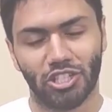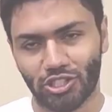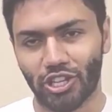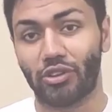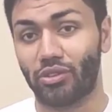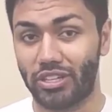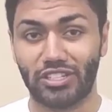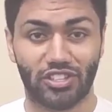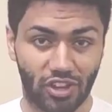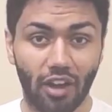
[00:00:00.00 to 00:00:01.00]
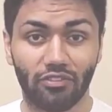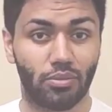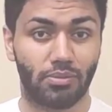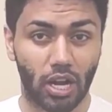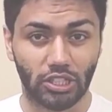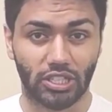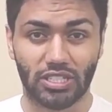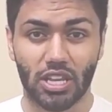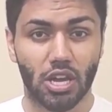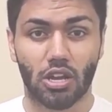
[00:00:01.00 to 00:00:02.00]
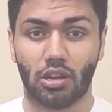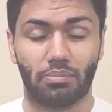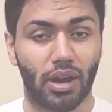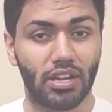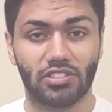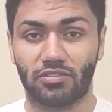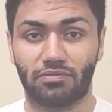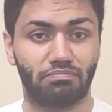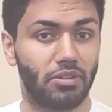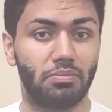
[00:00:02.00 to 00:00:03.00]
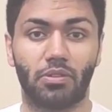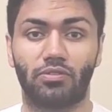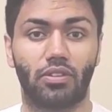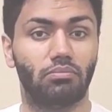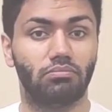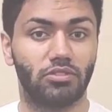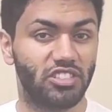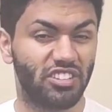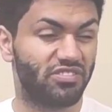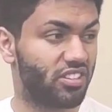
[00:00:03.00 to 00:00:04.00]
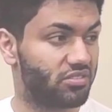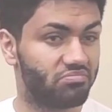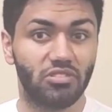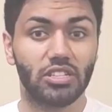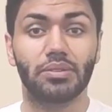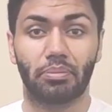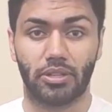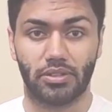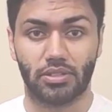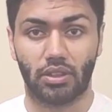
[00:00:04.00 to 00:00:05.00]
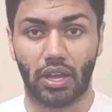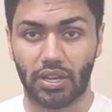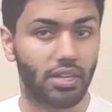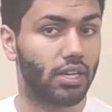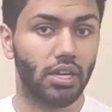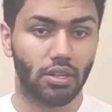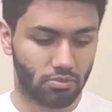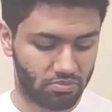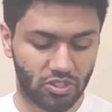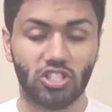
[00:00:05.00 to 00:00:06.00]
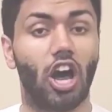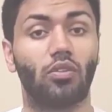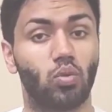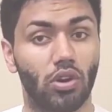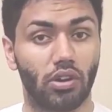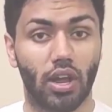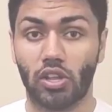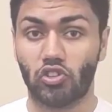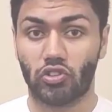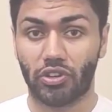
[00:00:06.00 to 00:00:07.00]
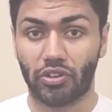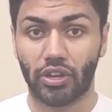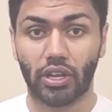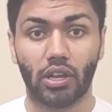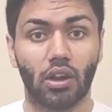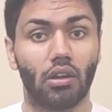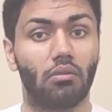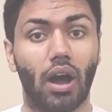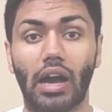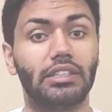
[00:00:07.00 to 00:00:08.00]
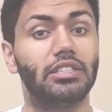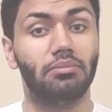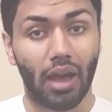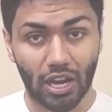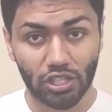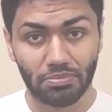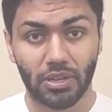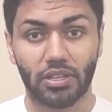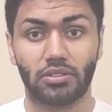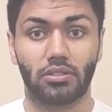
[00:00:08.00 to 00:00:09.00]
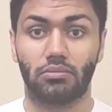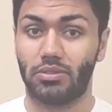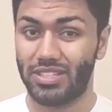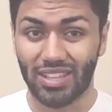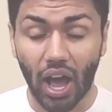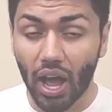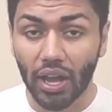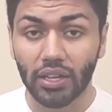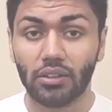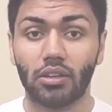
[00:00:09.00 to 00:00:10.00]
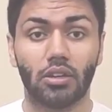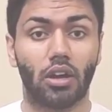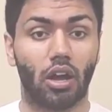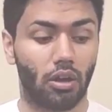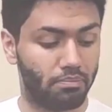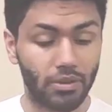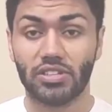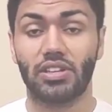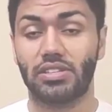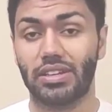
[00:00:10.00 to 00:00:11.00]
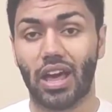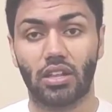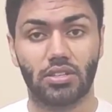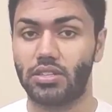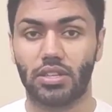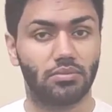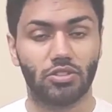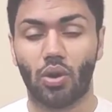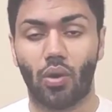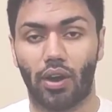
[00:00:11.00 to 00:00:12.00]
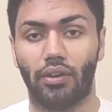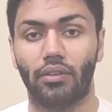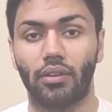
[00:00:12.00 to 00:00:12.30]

Generally, software projects comprise of people from different disciplines like software engineering, IT management, design, business analysis, and so on.